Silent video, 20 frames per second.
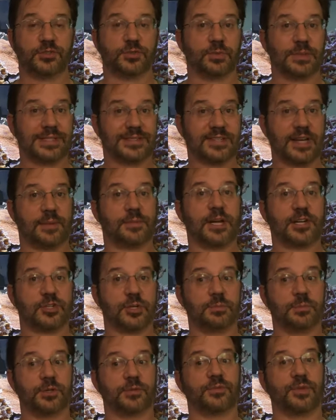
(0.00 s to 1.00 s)
So when it's time to
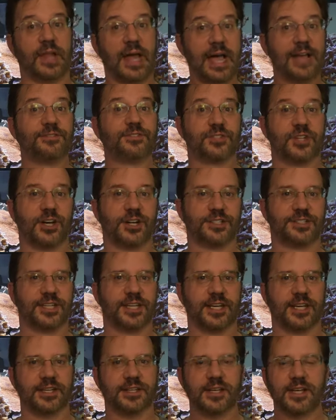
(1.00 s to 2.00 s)
actually move livestock
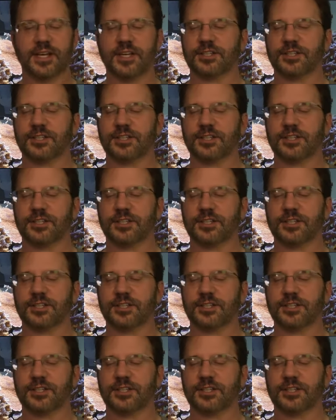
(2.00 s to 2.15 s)
day,